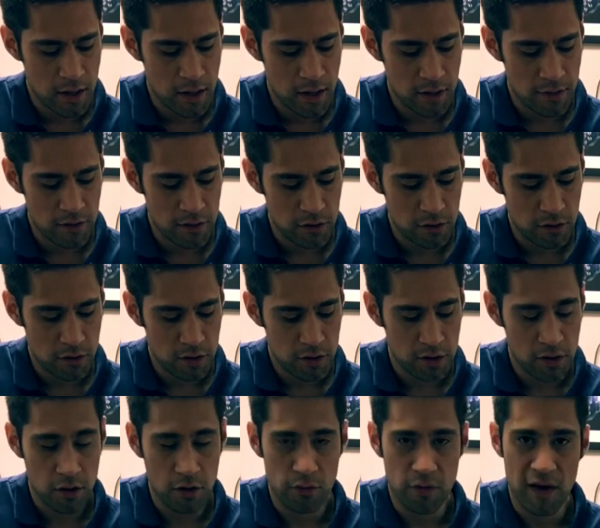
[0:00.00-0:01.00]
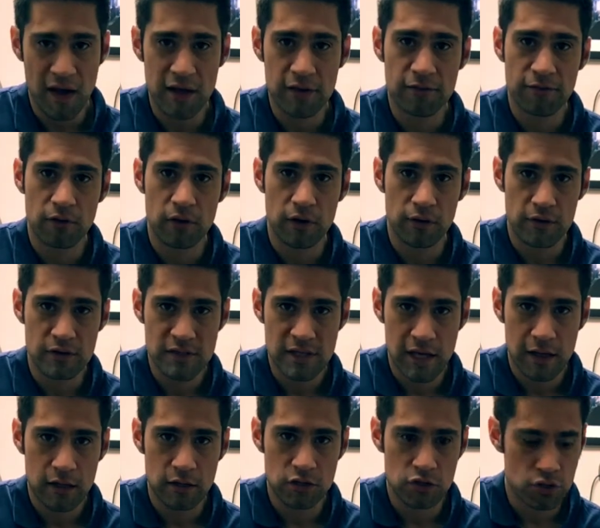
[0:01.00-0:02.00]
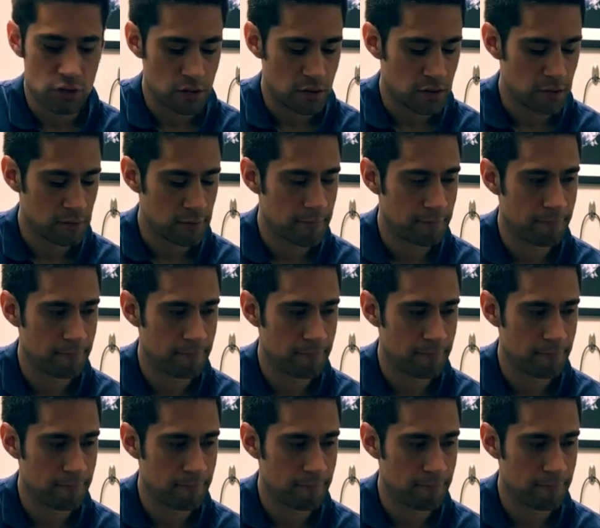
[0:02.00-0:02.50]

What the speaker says: And then you're going to go to the 8th fret of the 2nd string.